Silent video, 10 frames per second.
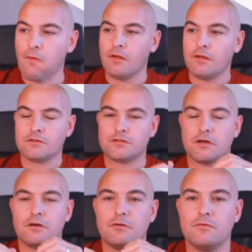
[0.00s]

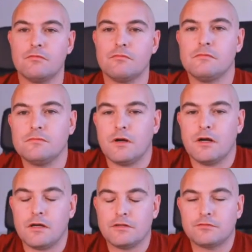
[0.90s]
So I
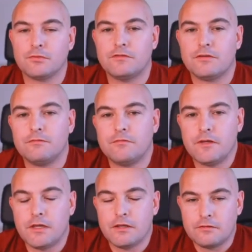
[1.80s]
just wanted to dig
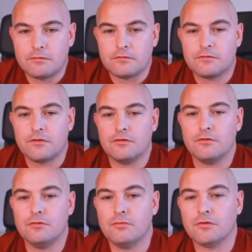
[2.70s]
into
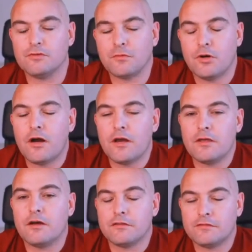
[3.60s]
what I
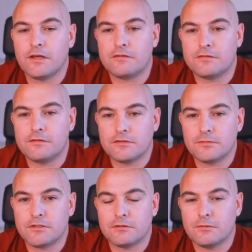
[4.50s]
understand situational
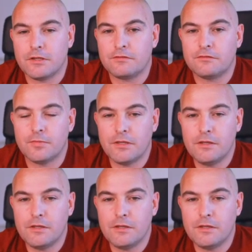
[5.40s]
awareness to be.